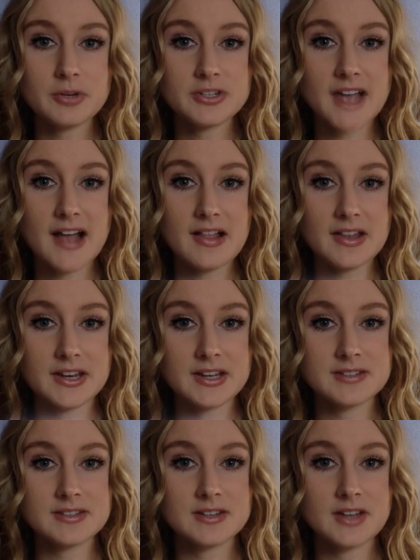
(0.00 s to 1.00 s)
mortality
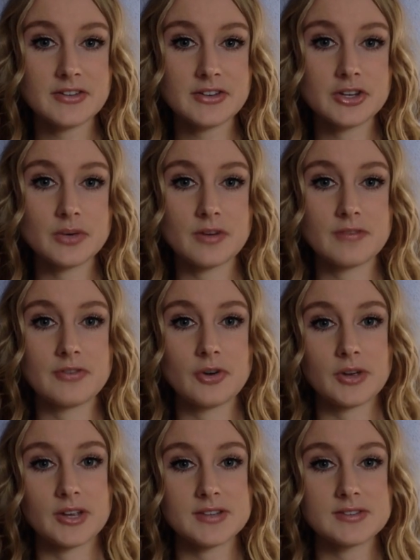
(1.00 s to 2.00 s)
is another UN
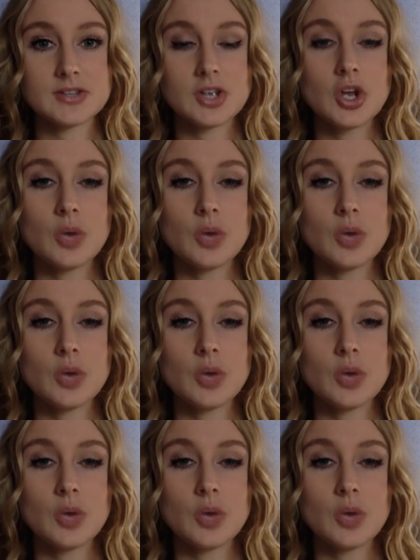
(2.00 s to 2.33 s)
focus,